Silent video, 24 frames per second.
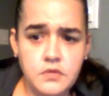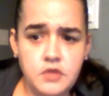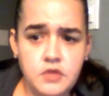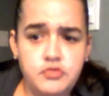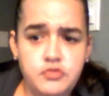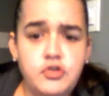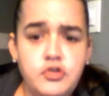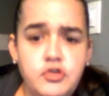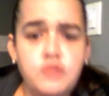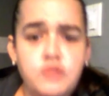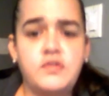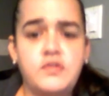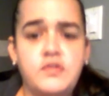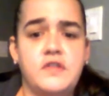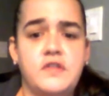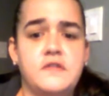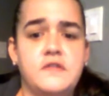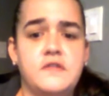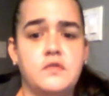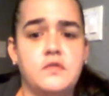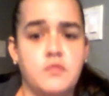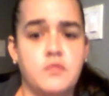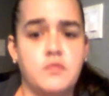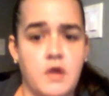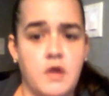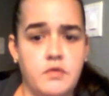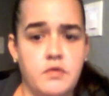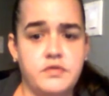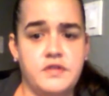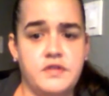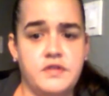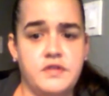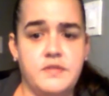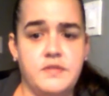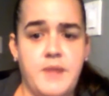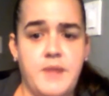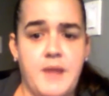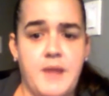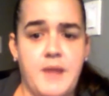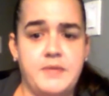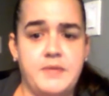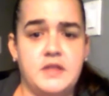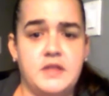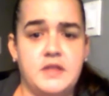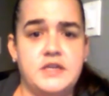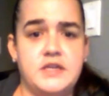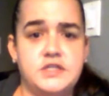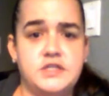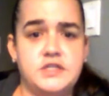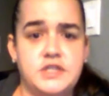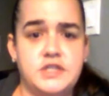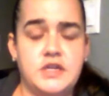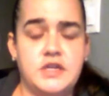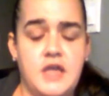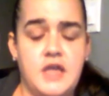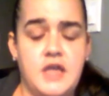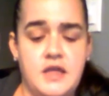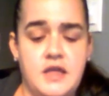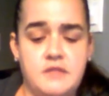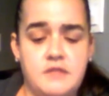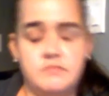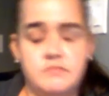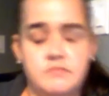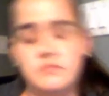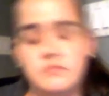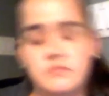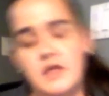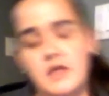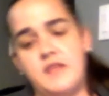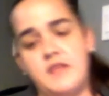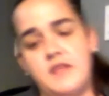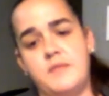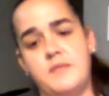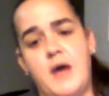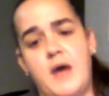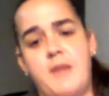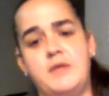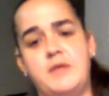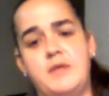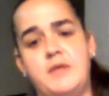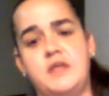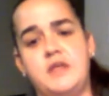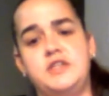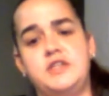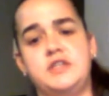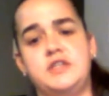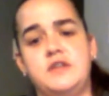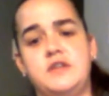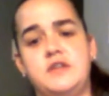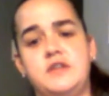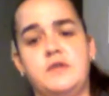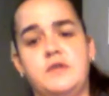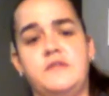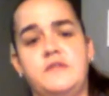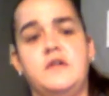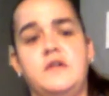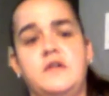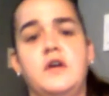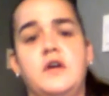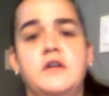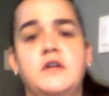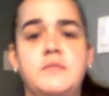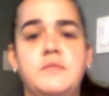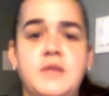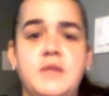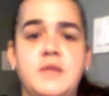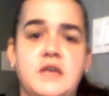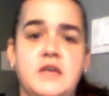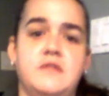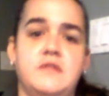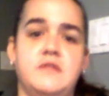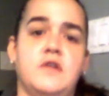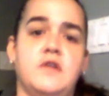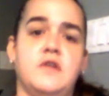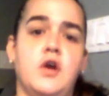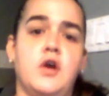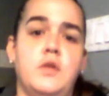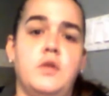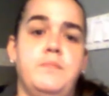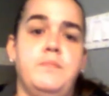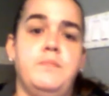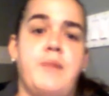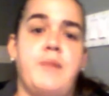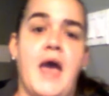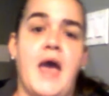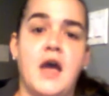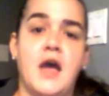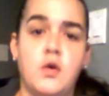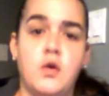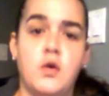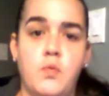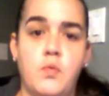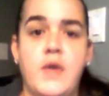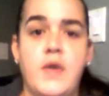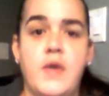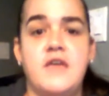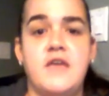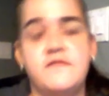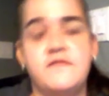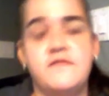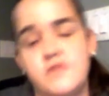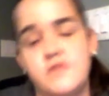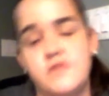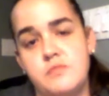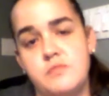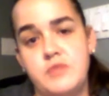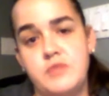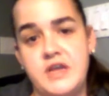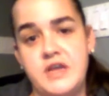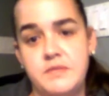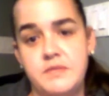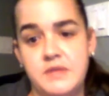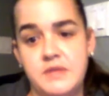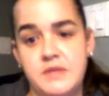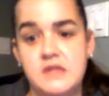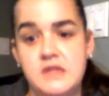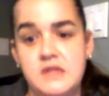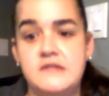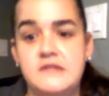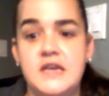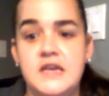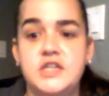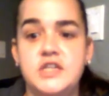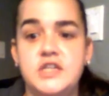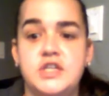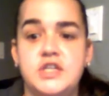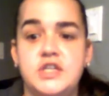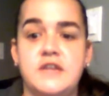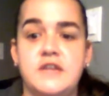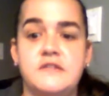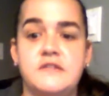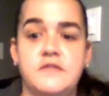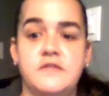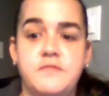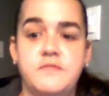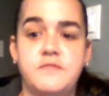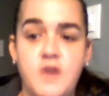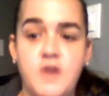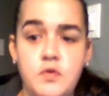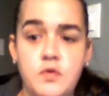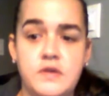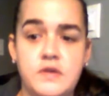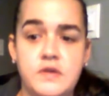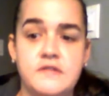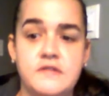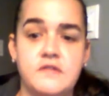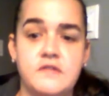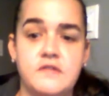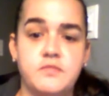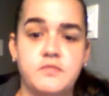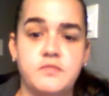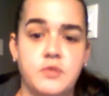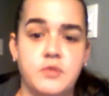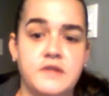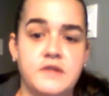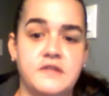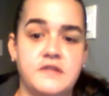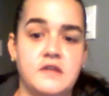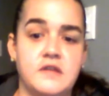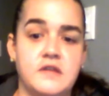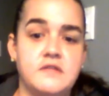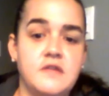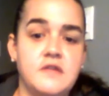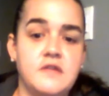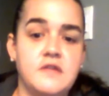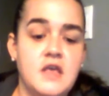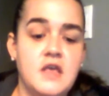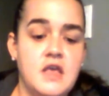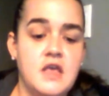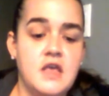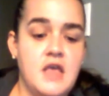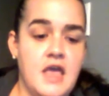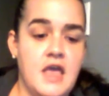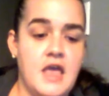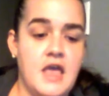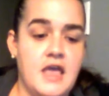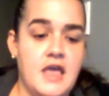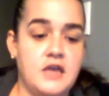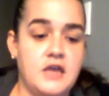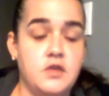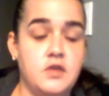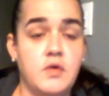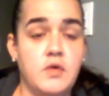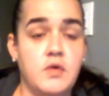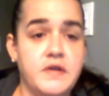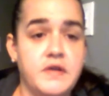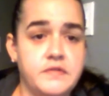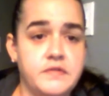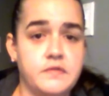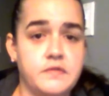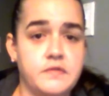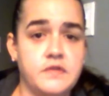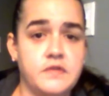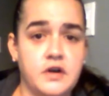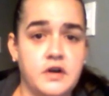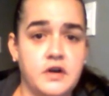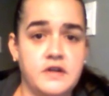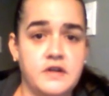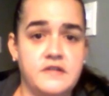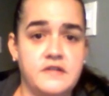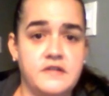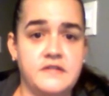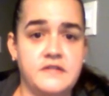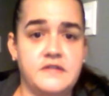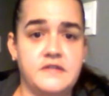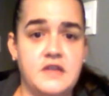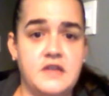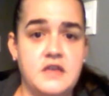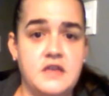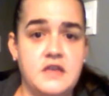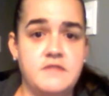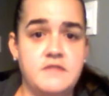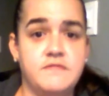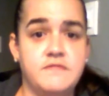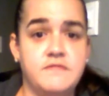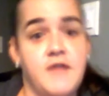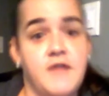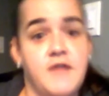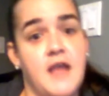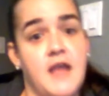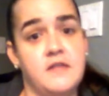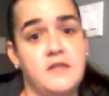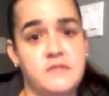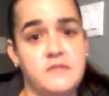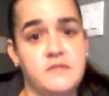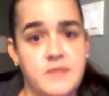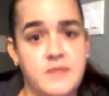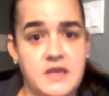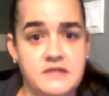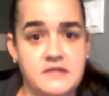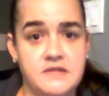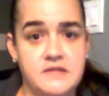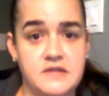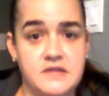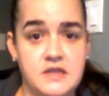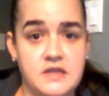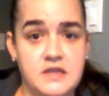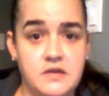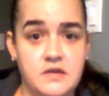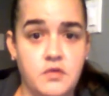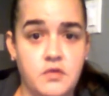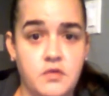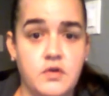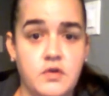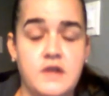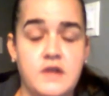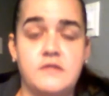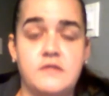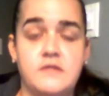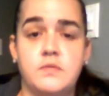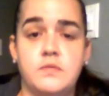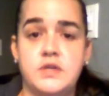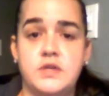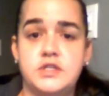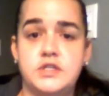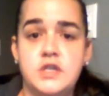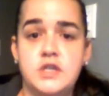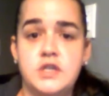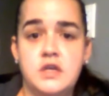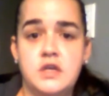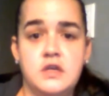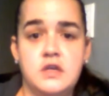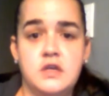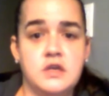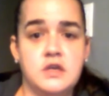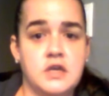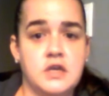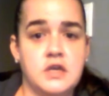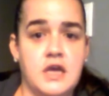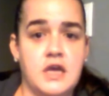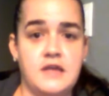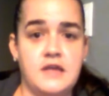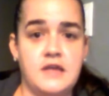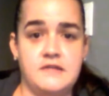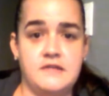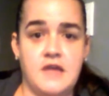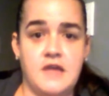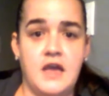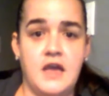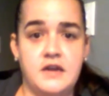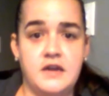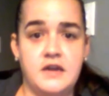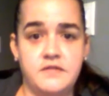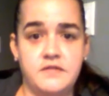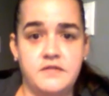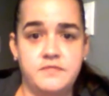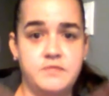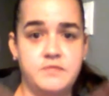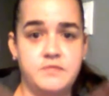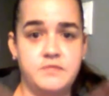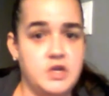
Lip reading: Due to this growth in the population, there started to be a turn back away from rehabilitation as the focus of prisons, and you also started to see violence begin to increase, which is kind of,